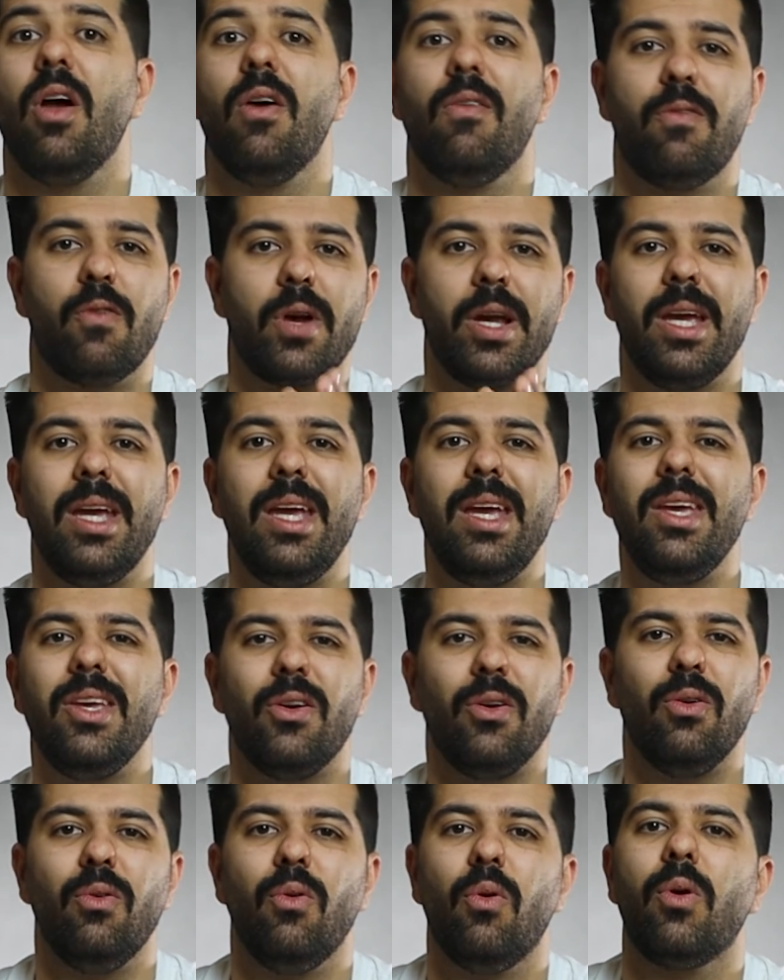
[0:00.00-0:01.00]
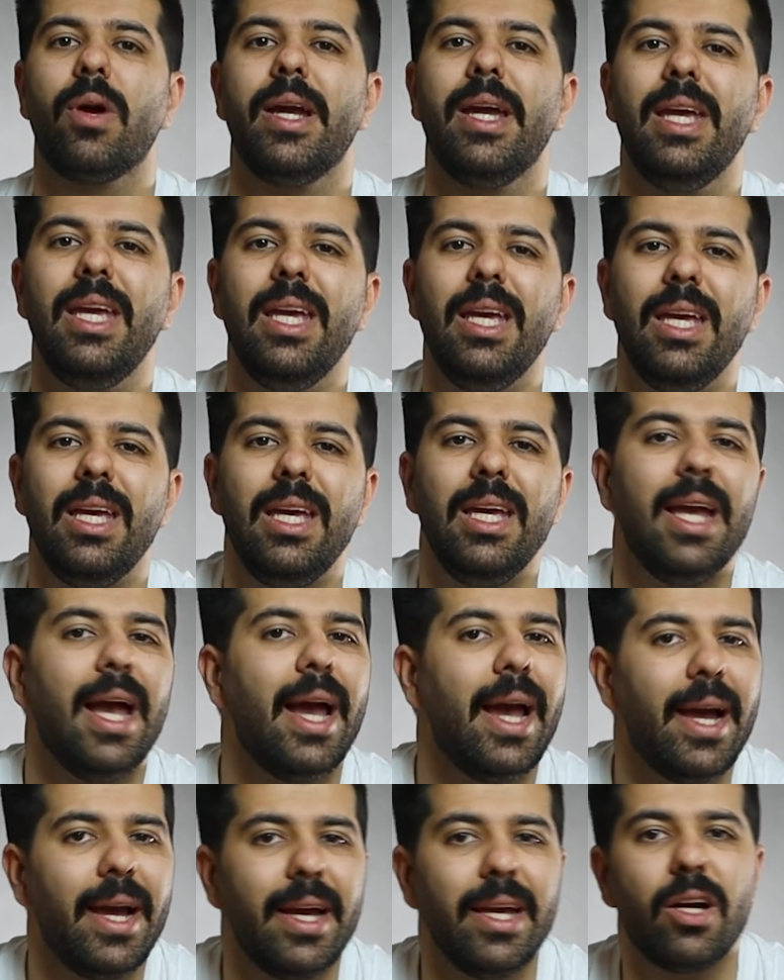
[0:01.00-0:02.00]
For EU or
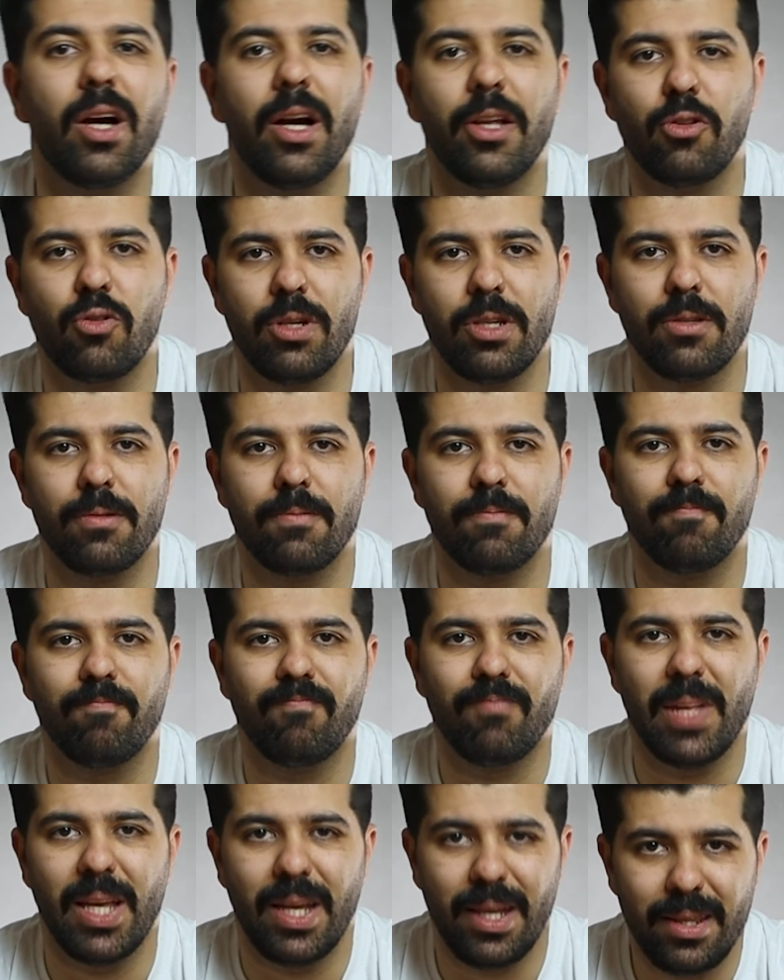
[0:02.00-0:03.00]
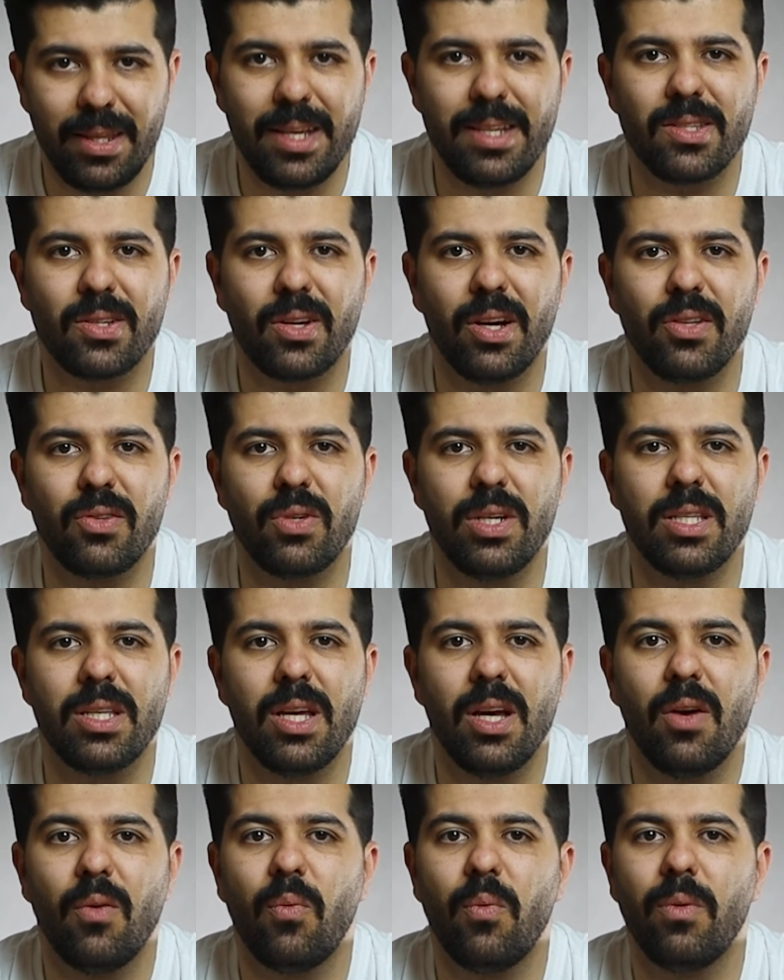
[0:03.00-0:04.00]
EEA countries, in these countries,
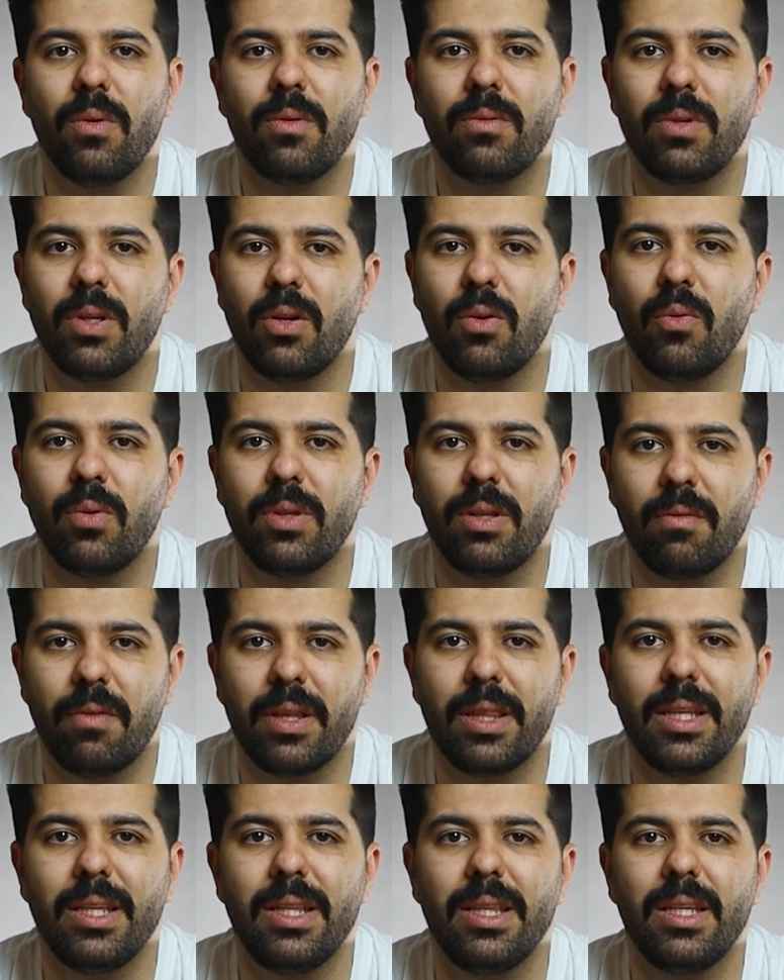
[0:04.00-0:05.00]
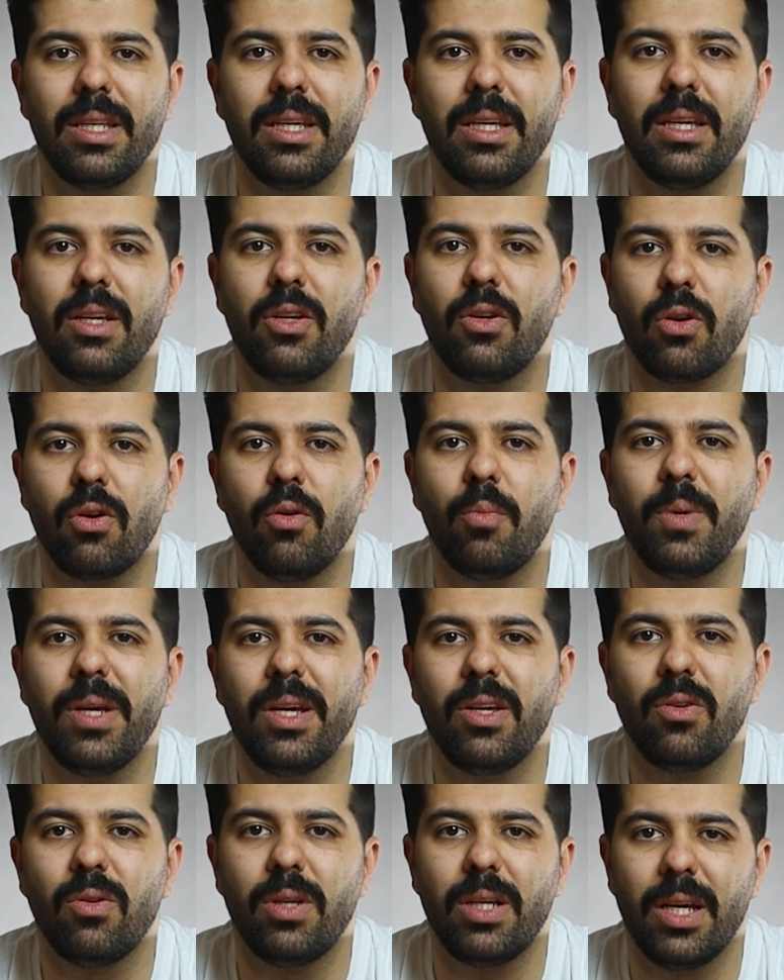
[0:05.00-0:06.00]
within the
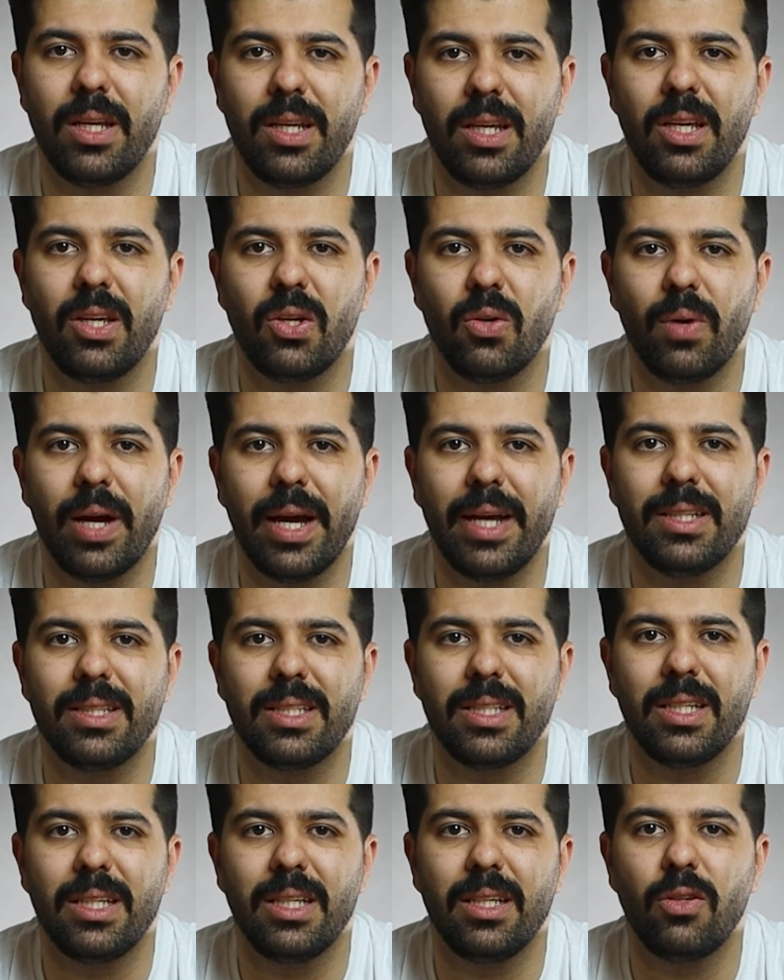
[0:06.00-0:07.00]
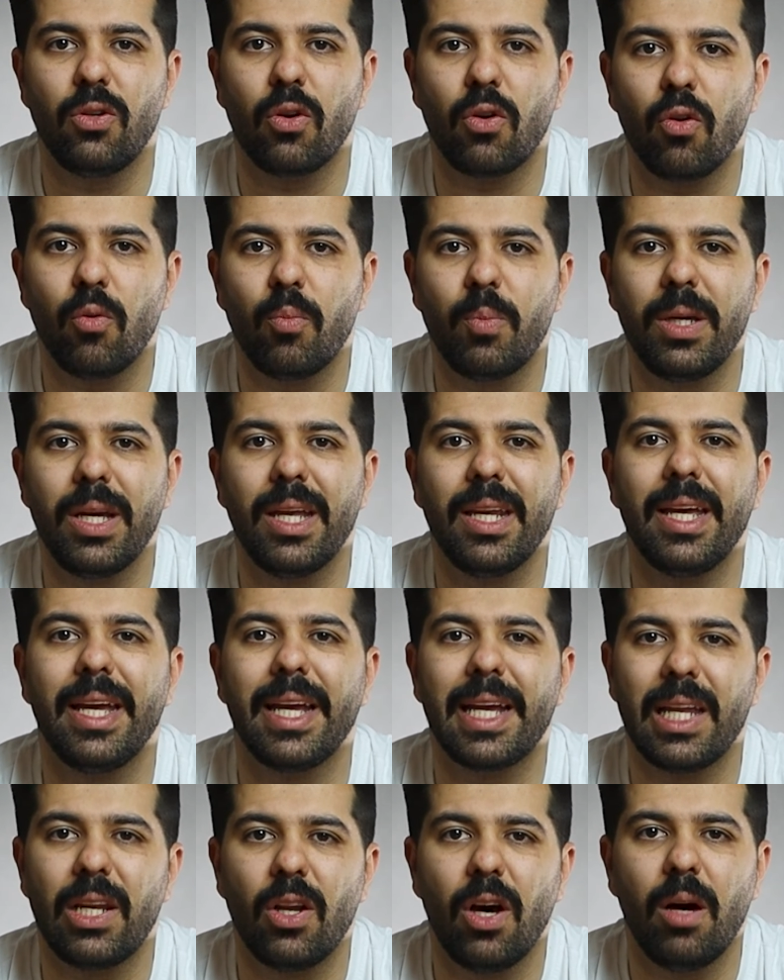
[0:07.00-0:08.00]
European Union, EU, and the European
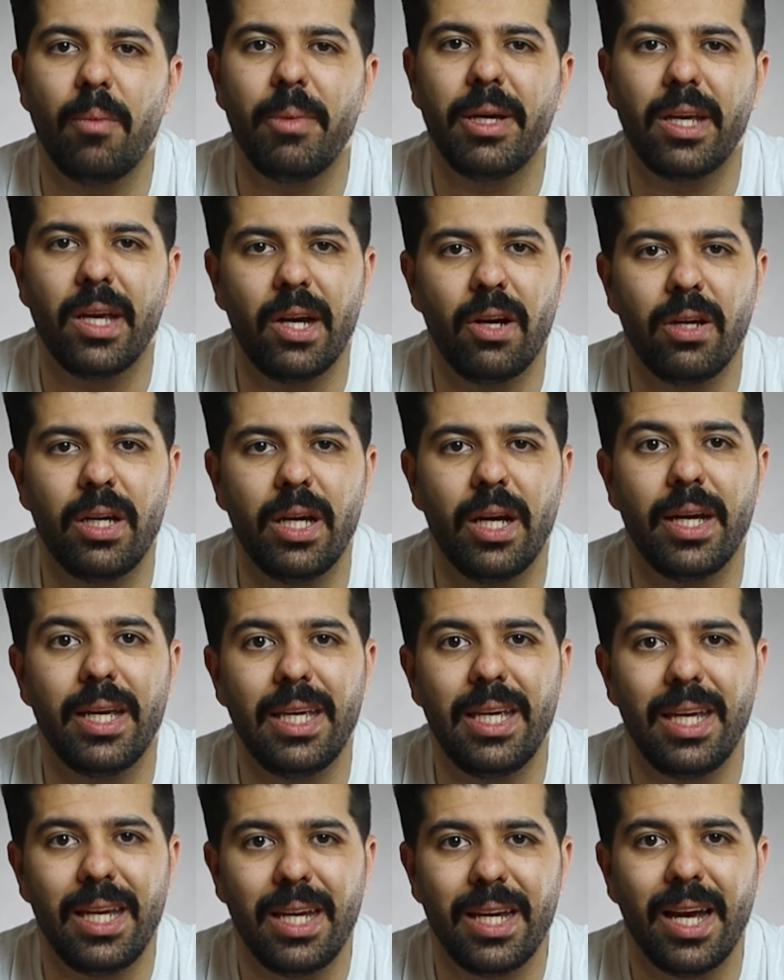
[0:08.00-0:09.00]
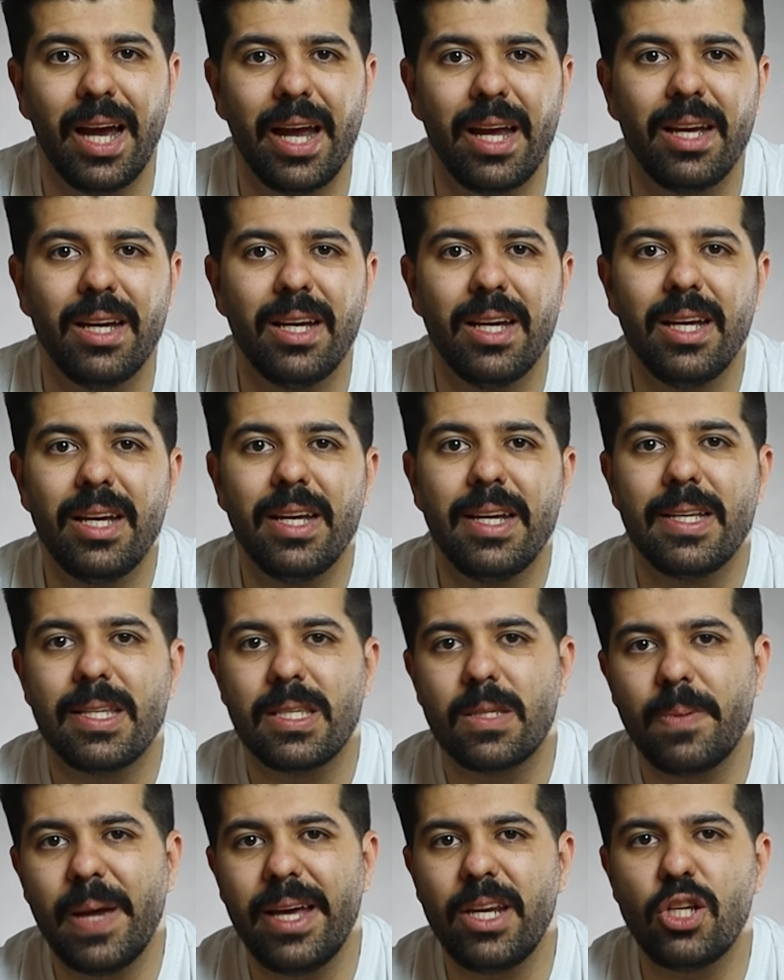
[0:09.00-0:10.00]
Economic Area, EEA,
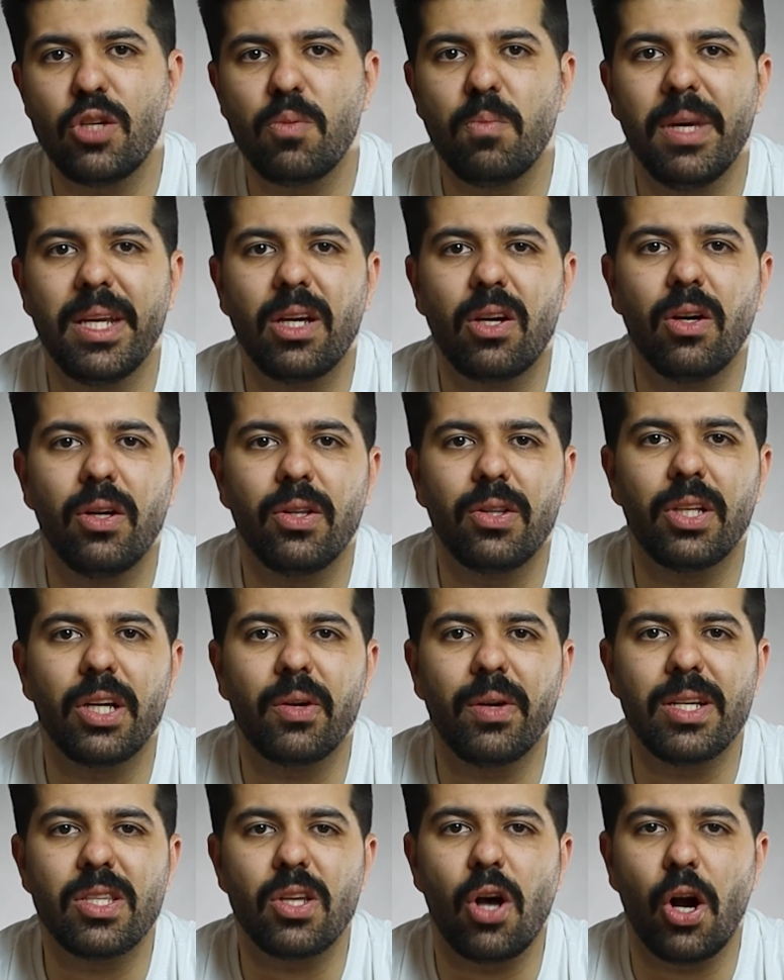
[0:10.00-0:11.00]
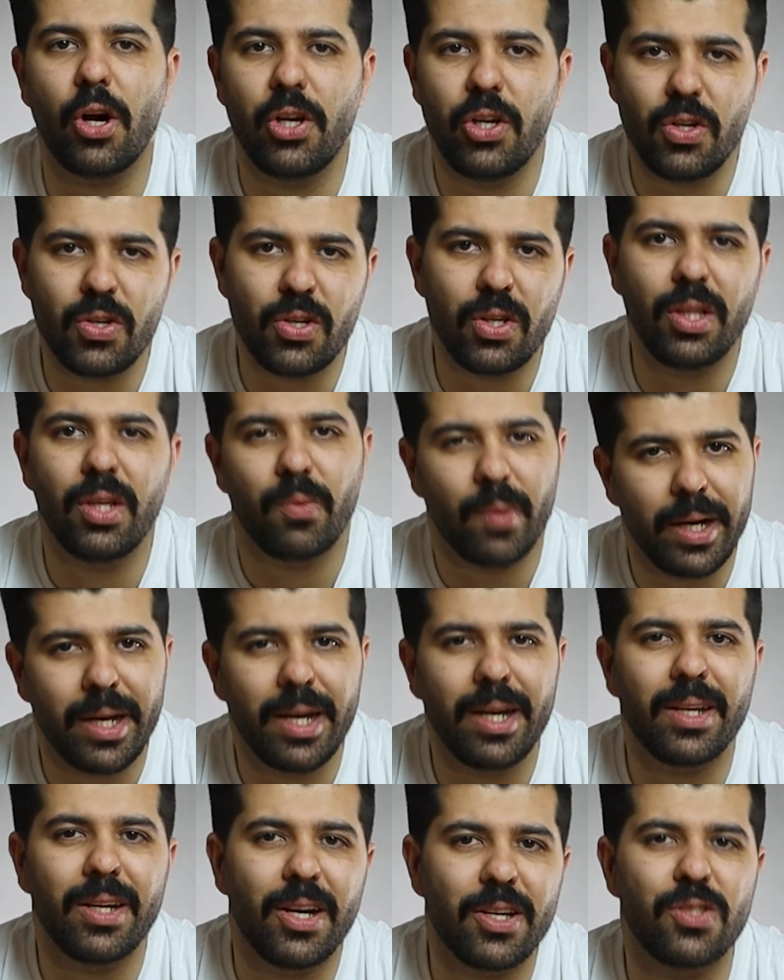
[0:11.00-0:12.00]
Spanish medical degrees are usually
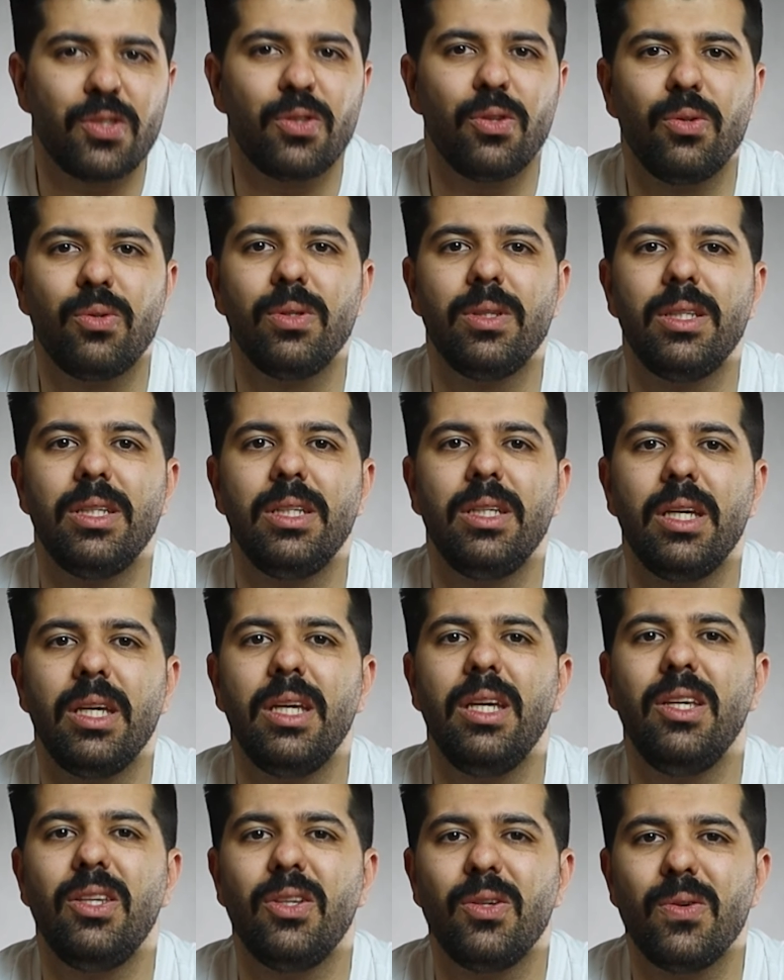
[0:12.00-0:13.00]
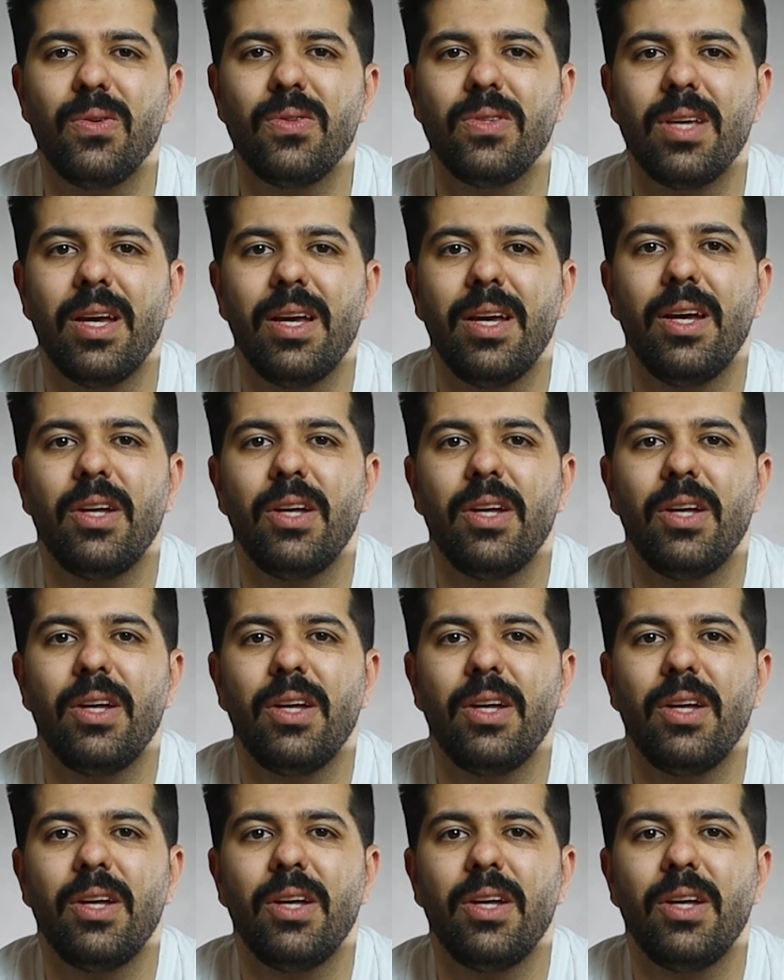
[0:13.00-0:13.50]
recognized due to the EU's